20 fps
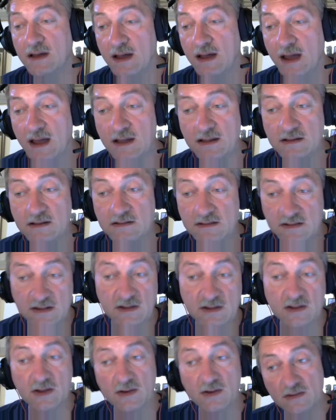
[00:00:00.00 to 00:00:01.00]
And
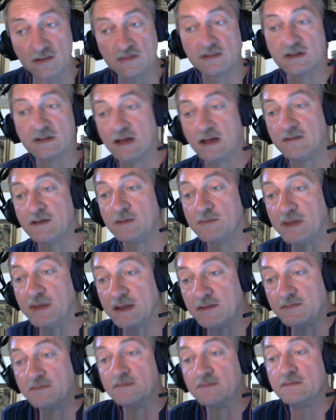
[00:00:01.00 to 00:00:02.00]
they will
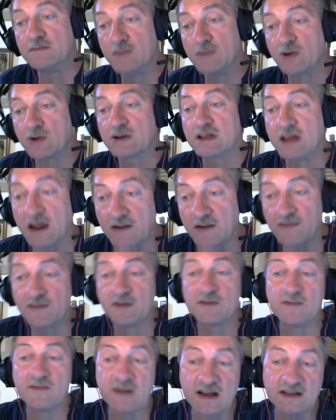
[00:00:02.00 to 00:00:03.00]
be more
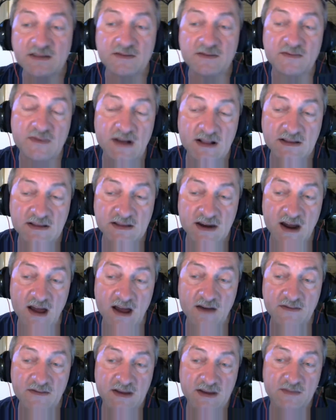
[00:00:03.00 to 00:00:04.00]
careful while
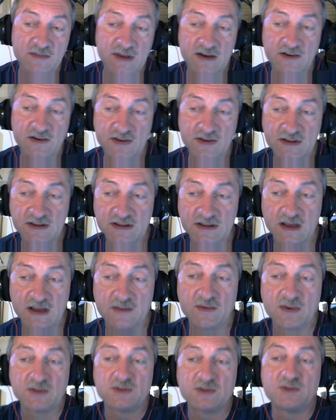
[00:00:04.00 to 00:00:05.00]
driving because they
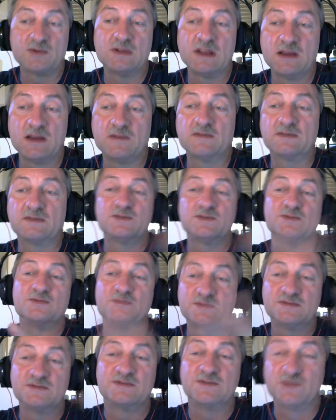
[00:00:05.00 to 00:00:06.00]
want to live
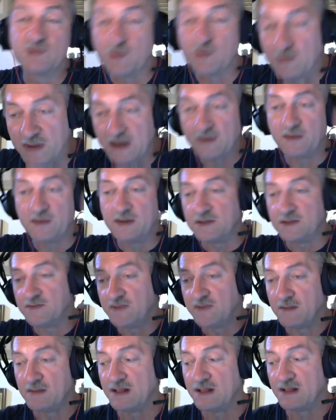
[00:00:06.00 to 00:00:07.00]
to be with
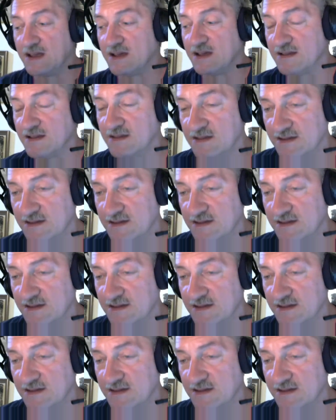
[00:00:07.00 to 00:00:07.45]
family, and